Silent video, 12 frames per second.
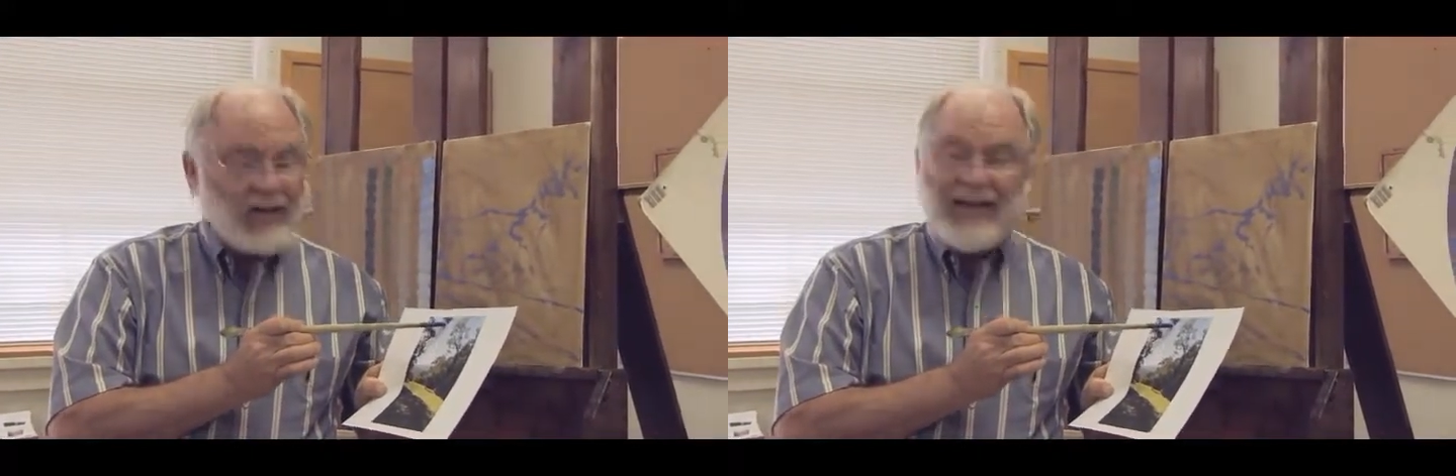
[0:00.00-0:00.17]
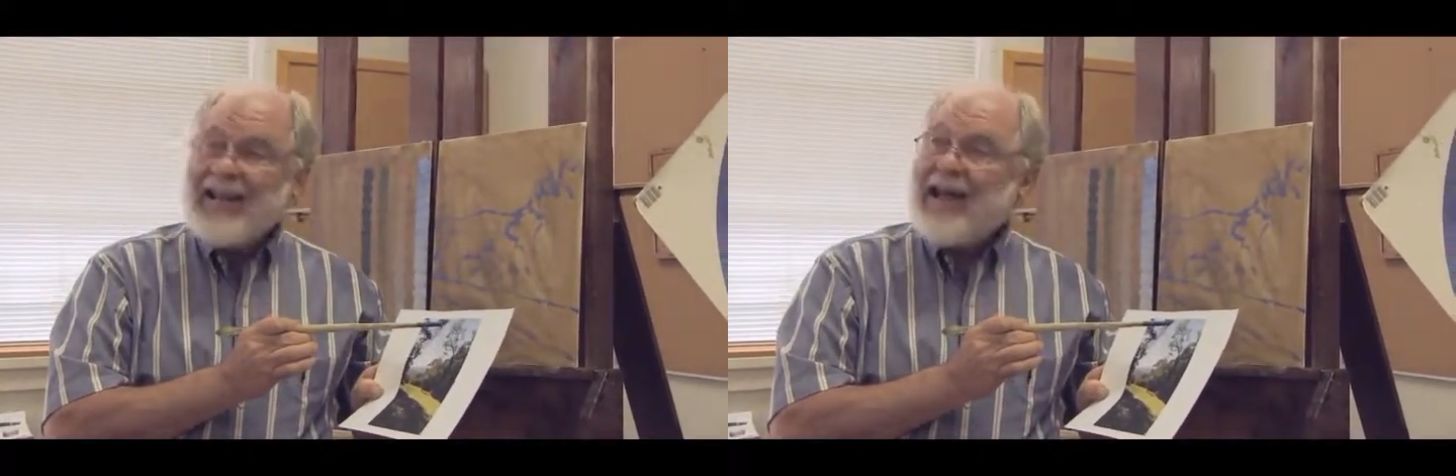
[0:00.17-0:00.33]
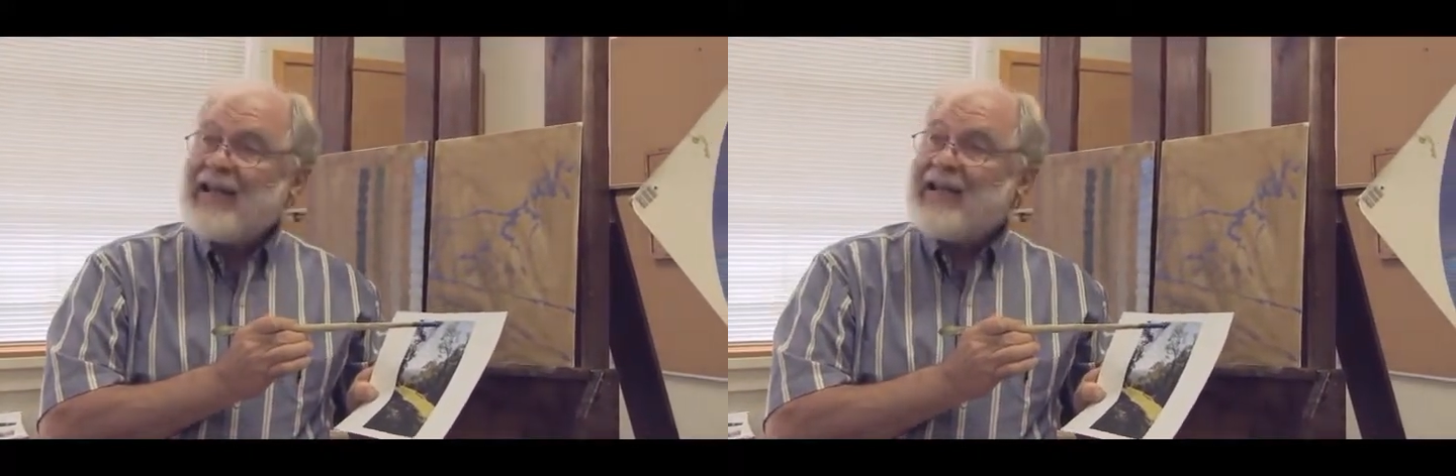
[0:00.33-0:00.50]

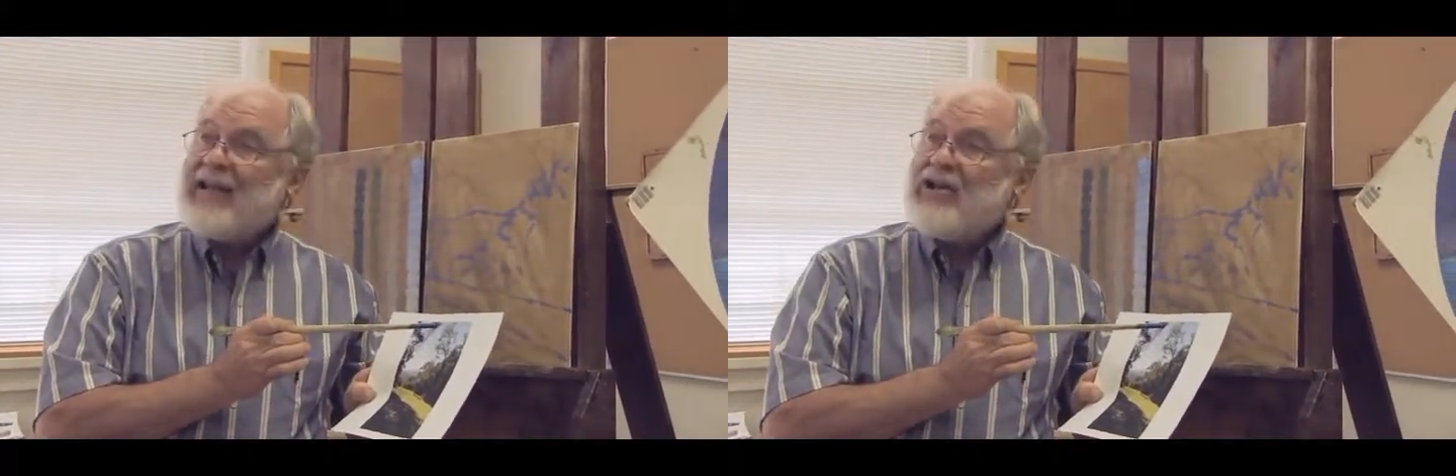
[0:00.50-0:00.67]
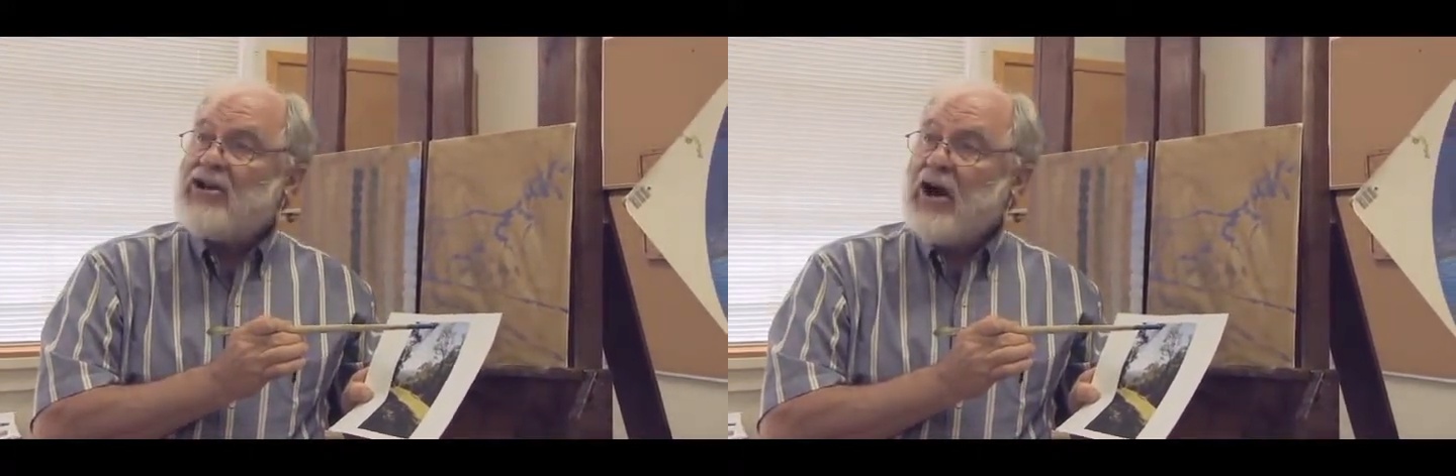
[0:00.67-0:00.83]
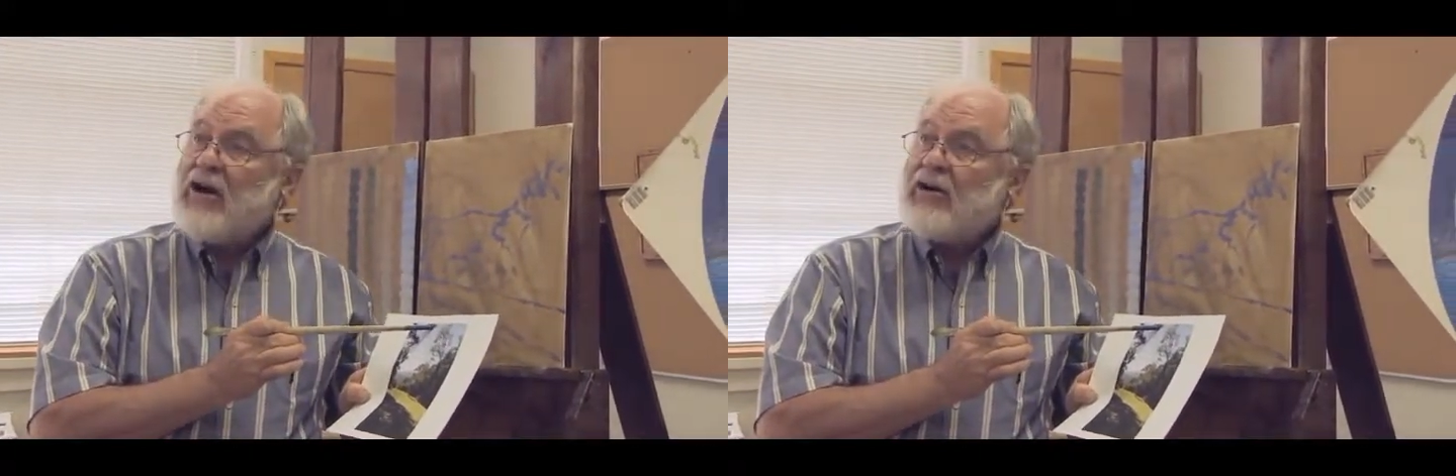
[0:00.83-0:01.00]

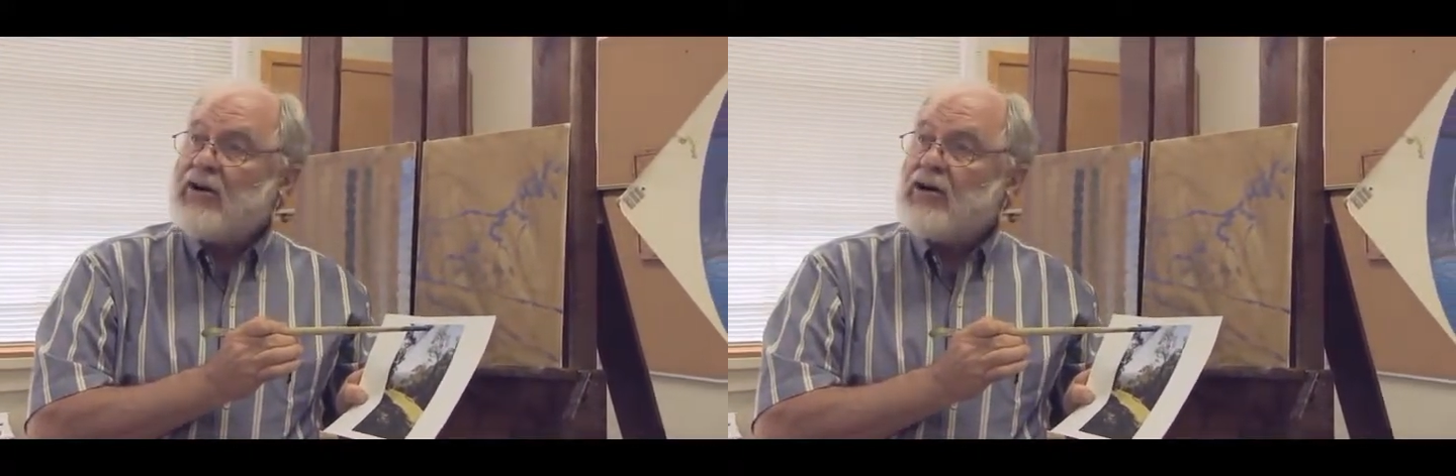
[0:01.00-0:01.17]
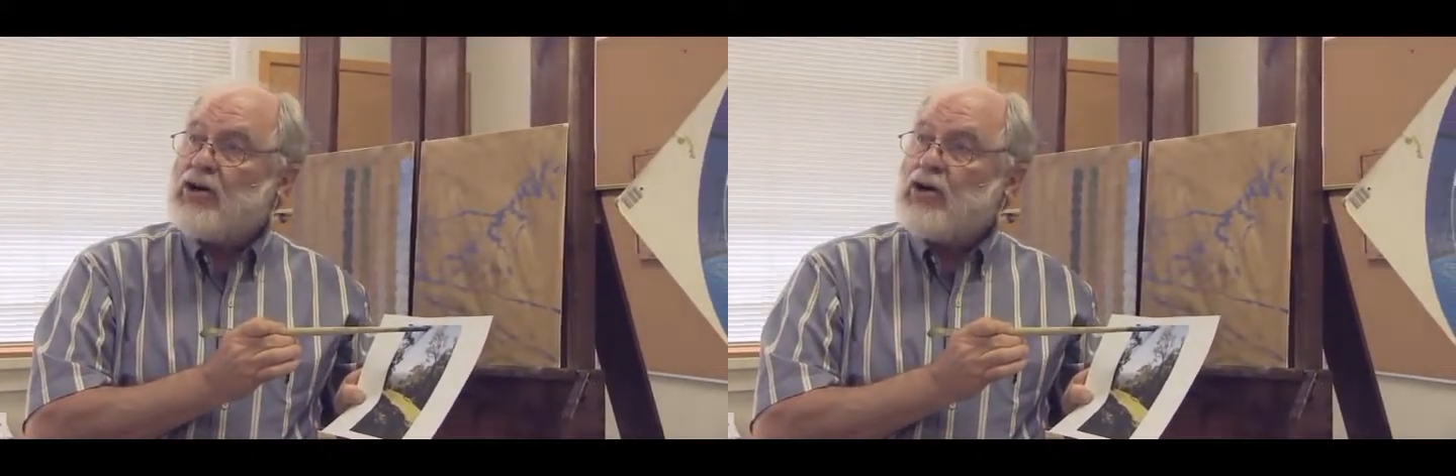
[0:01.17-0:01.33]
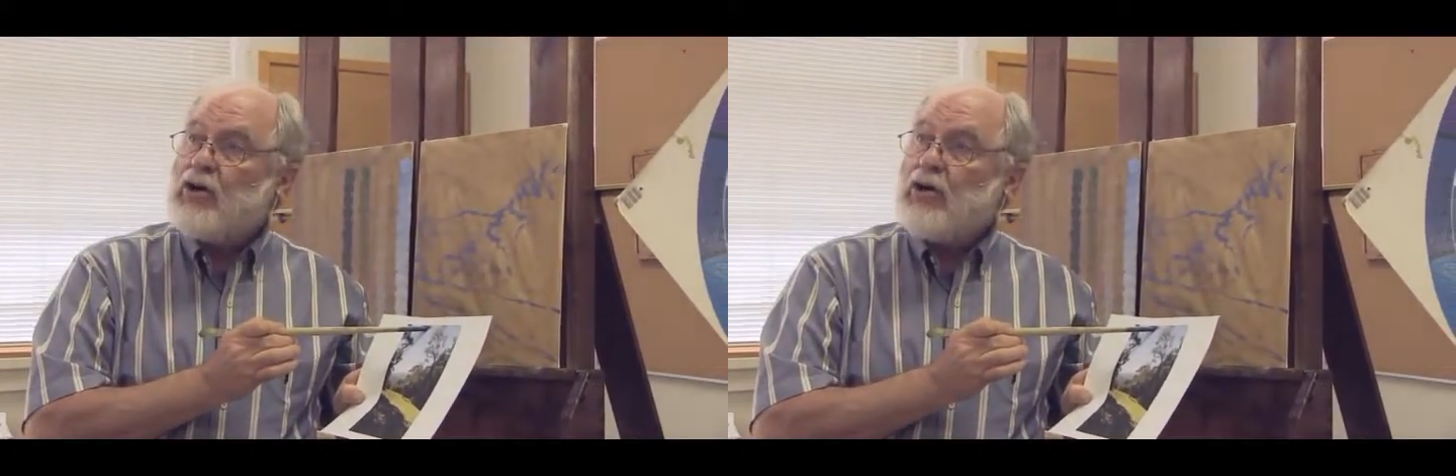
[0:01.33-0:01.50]
slightly
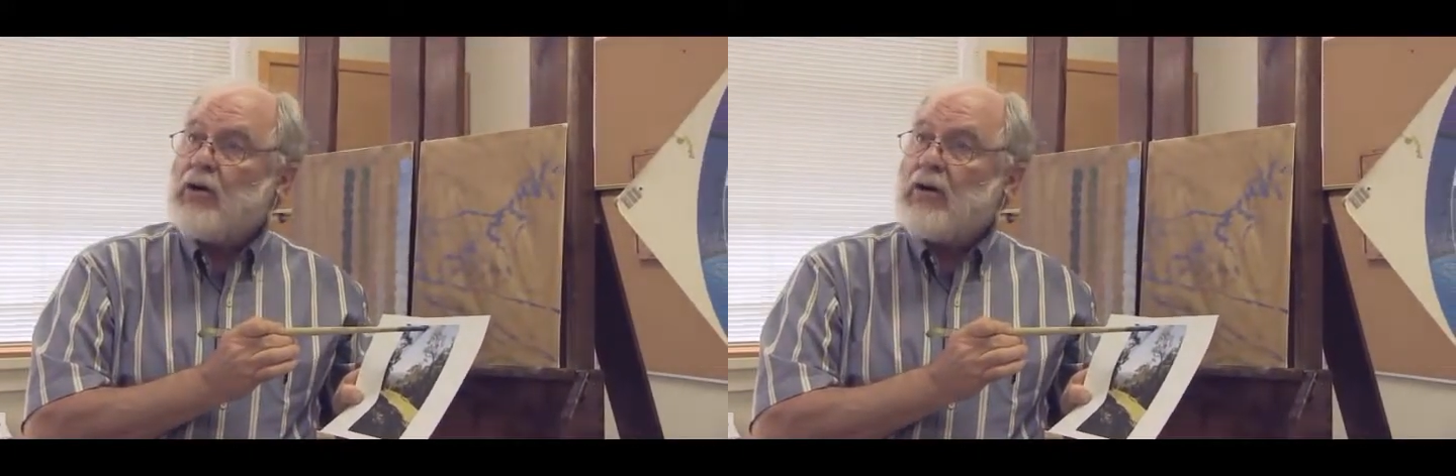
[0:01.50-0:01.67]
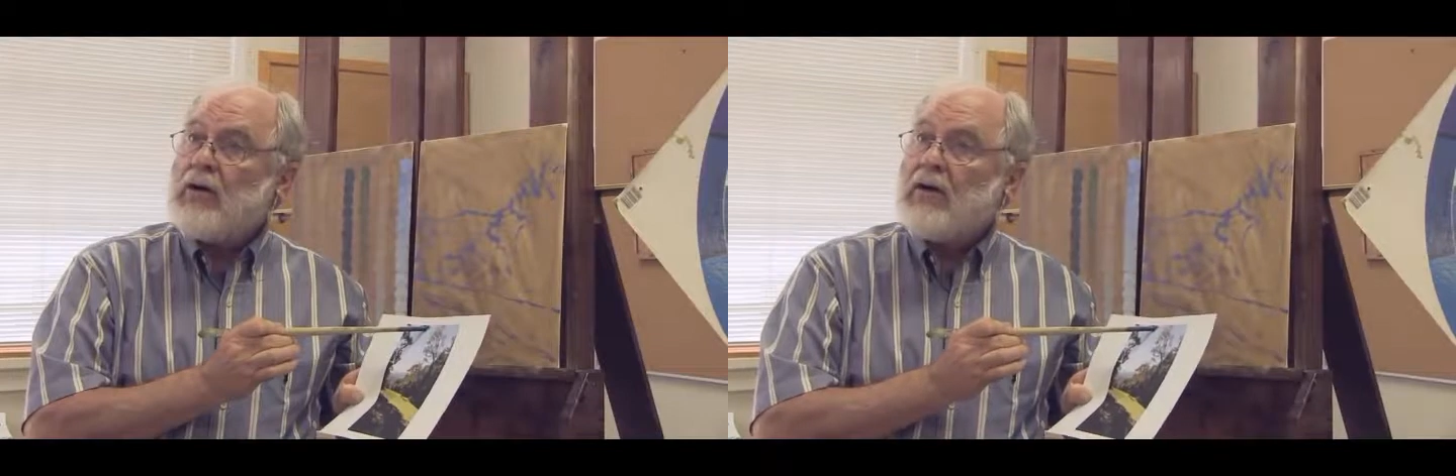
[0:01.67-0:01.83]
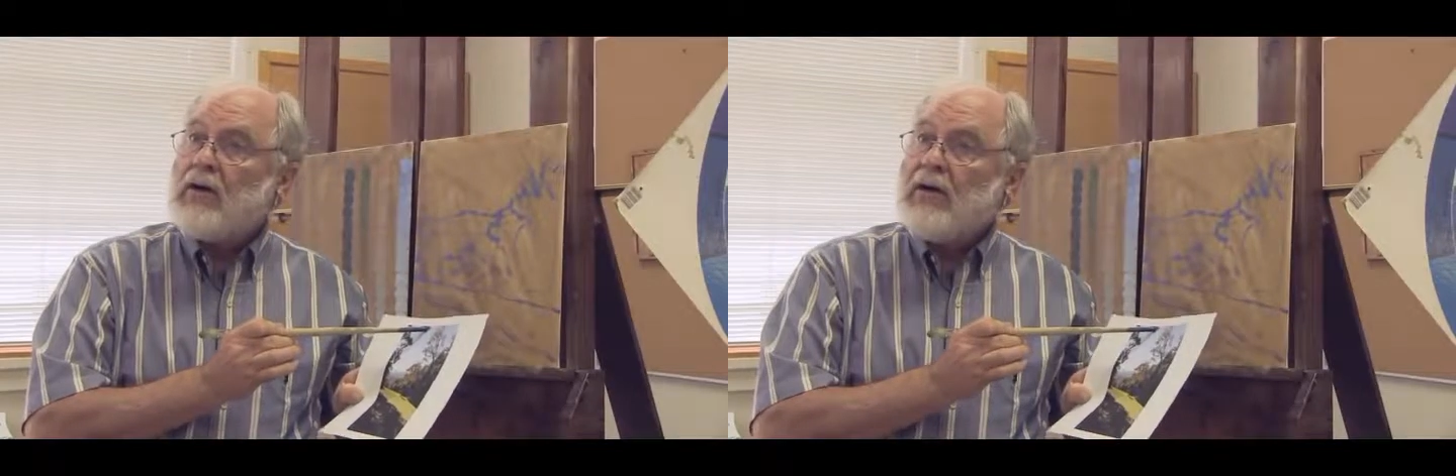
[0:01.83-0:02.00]
darker,
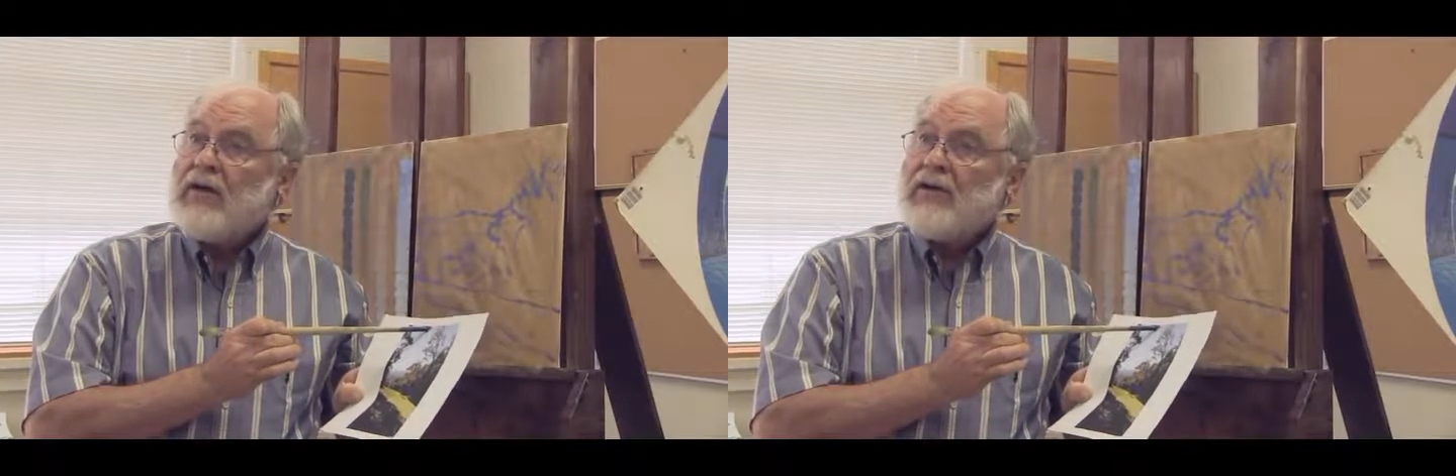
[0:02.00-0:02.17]
cooler